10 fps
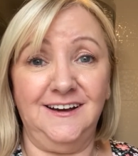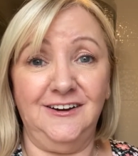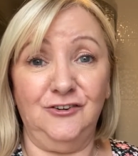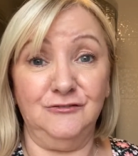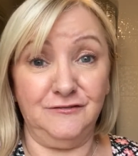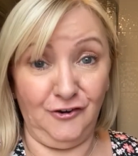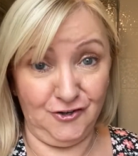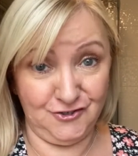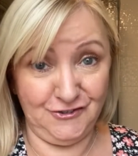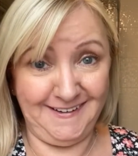
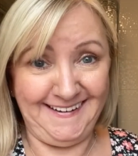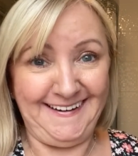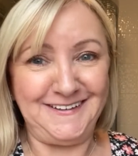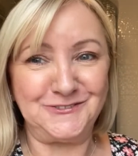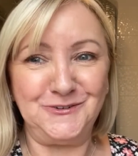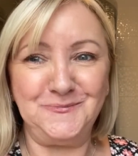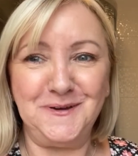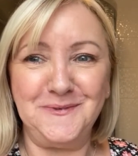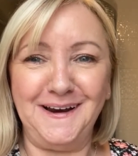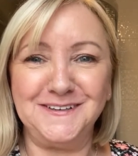unfortunately it's going to
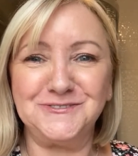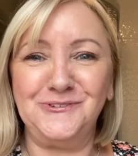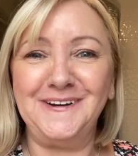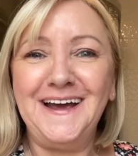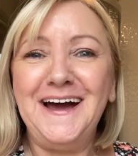be my last one.